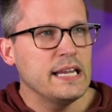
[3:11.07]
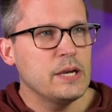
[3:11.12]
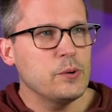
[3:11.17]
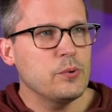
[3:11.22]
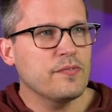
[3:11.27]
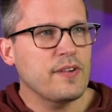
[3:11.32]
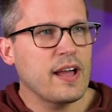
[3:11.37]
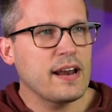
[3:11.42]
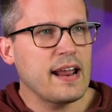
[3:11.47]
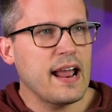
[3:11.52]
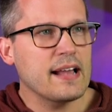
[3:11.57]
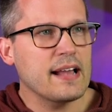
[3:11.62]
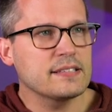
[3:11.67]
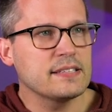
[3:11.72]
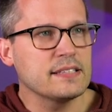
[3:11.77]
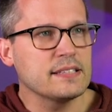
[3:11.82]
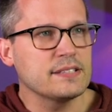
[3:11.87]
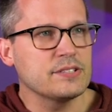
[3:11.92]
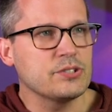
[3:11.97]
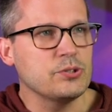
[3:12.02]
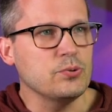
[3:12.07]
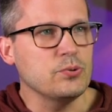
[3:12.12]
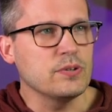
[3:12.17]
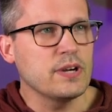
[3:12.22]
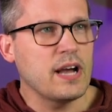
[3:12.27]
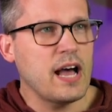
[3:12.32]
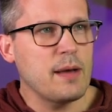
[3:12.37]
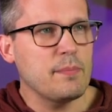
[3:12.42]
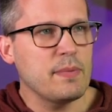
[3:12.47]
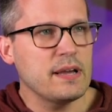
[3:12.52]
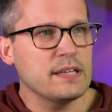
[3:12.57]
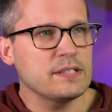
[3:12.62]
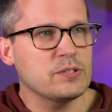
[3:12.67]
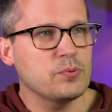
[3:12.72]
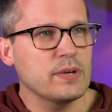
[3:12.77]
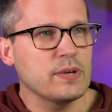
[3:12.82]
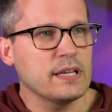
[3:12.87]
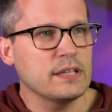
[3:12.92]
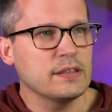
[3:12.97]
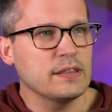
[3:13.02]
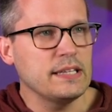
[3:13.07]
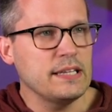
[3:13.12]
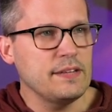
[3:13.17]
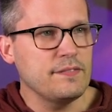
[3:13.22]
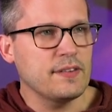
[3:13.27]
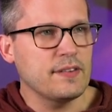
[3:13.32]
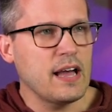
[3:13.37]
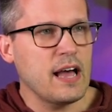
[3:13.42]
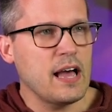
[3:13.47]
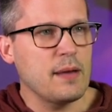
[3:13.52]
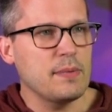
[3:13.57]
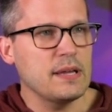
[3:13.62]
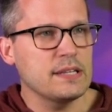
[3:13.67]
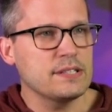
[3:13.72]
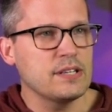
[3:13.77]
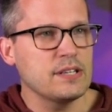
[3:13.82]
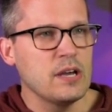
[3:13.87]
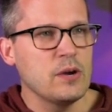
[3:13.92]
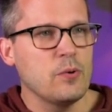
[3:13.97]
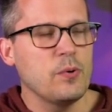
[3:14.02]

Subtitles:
Here we've got access to comments. We can leave comments.